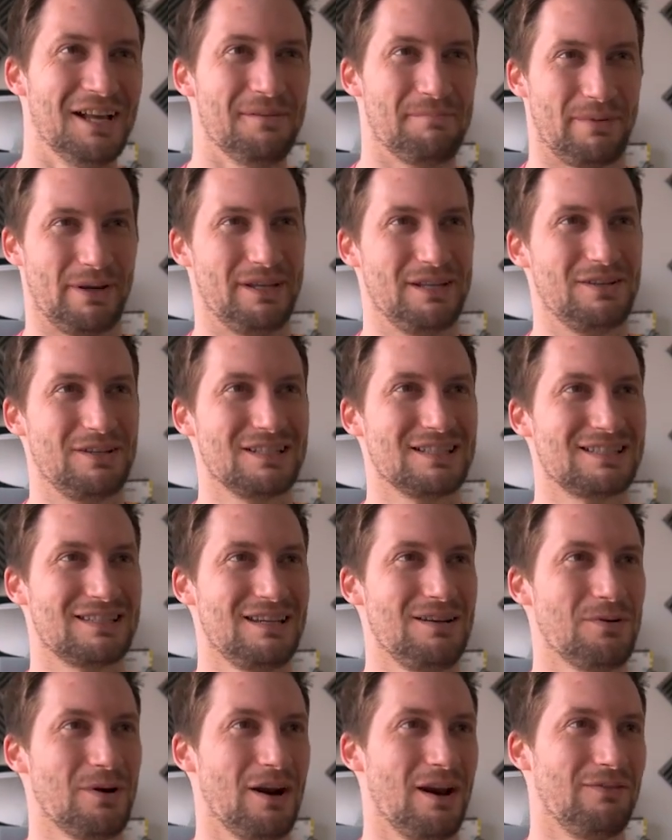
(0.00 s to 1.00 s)
But you can
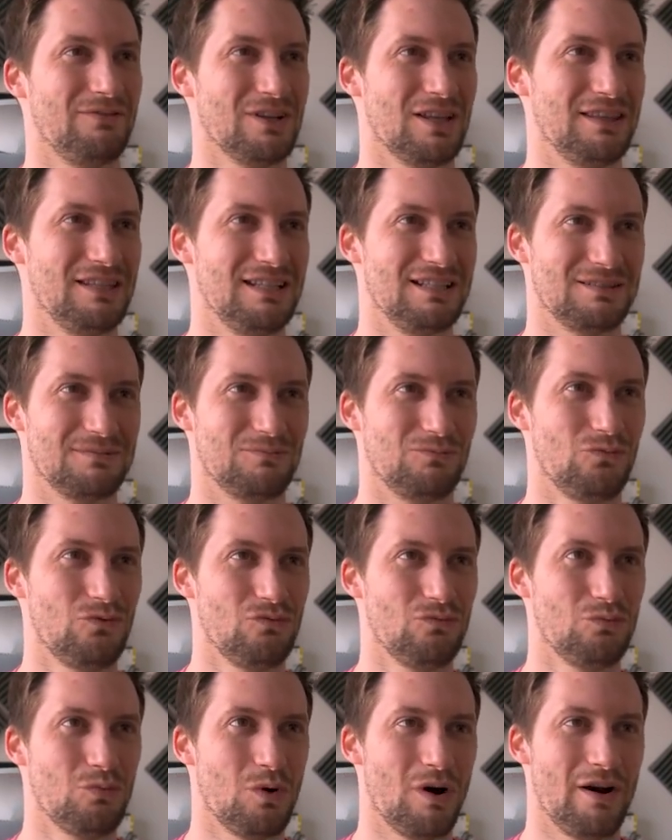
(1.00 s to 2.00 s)
see where I've done these,
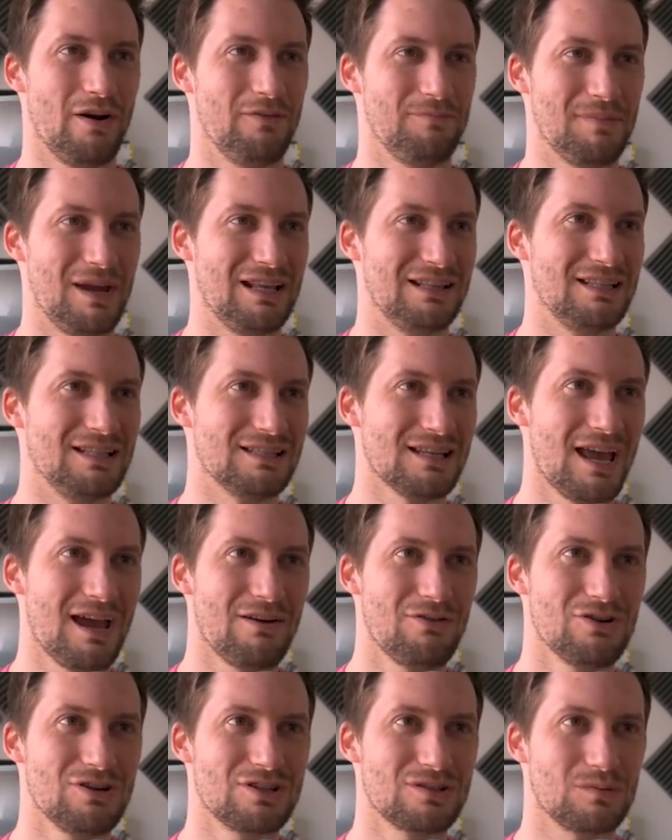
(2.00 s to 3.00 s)
where I've made these
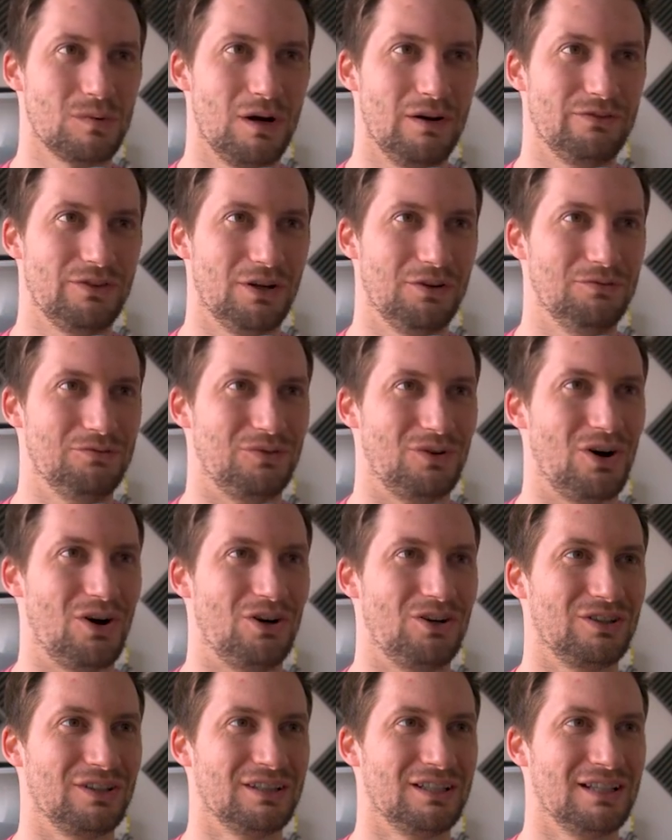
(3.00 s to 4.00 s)
errors, what I've done
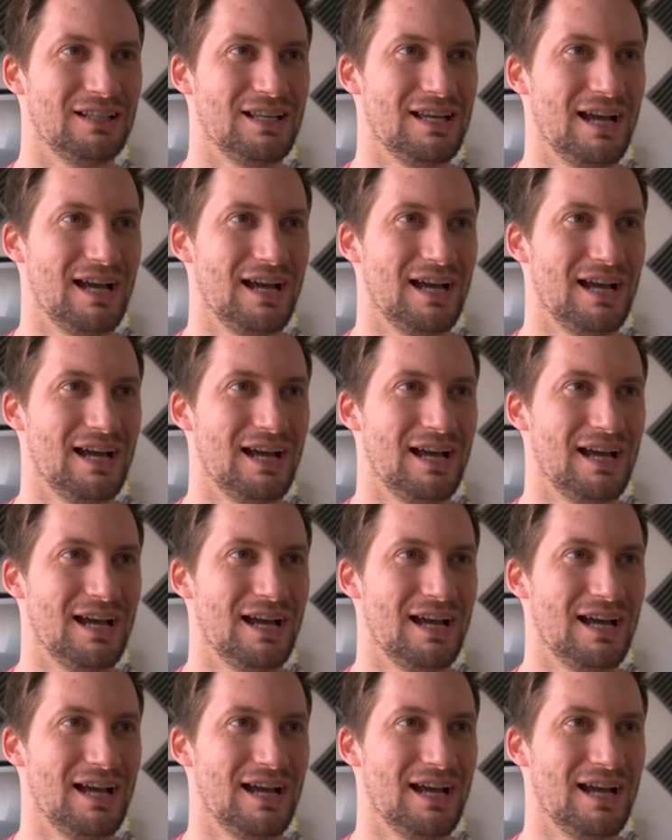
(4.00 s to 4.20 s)
wrong,